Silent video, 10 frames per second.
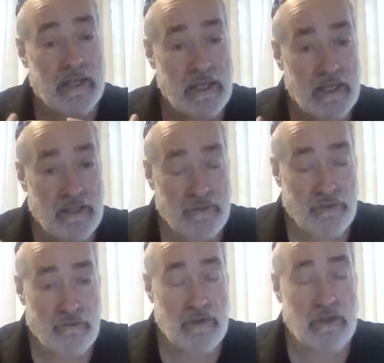he
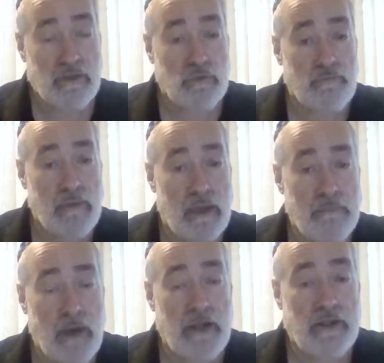disagrees with
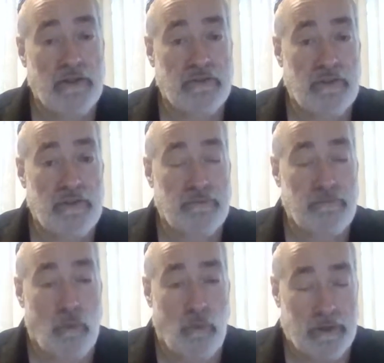Maimonides in this
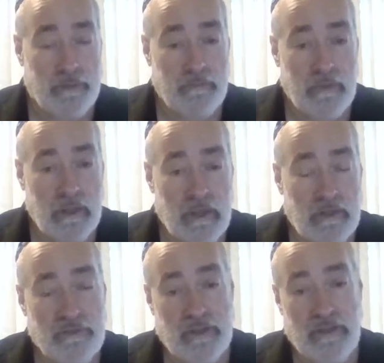point,
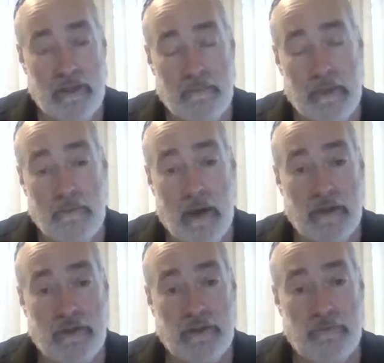seeing that
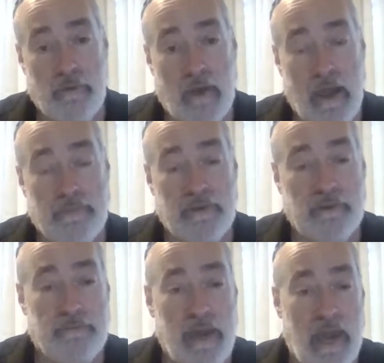Maimonides perhaps
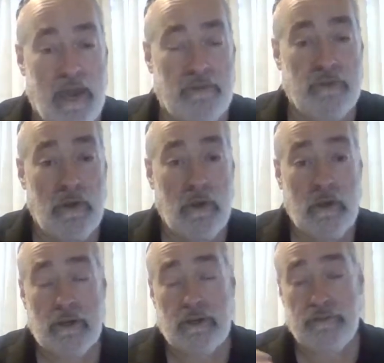expands
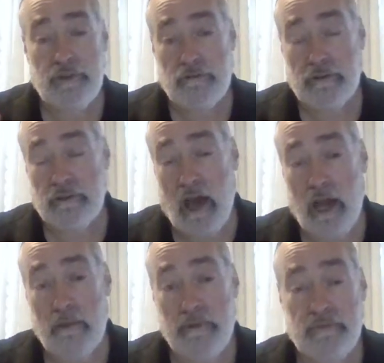considering
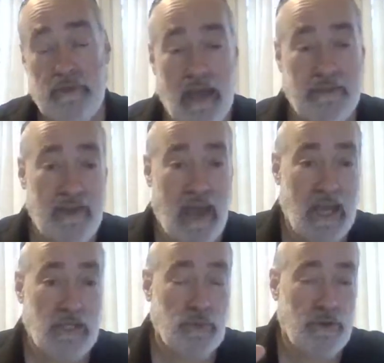dogmas as
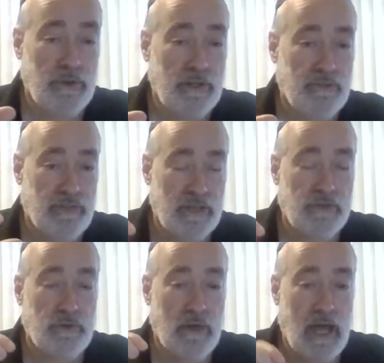actual
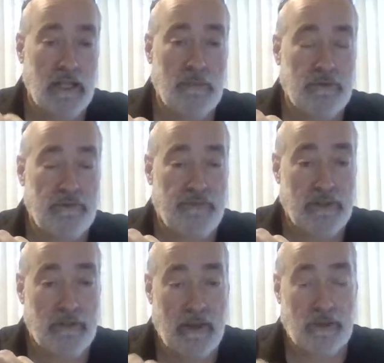essential elements of
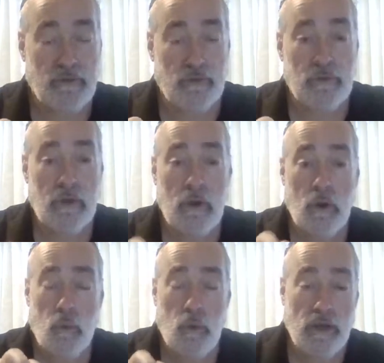fundamentals
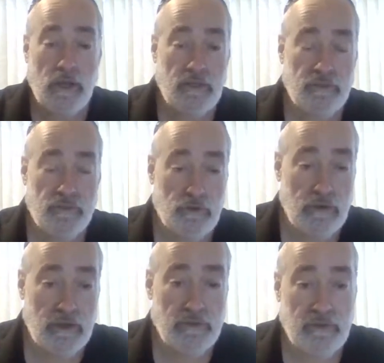where he
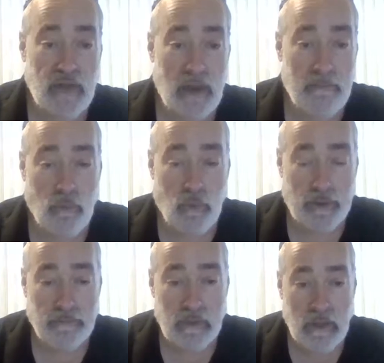disagrees in that point.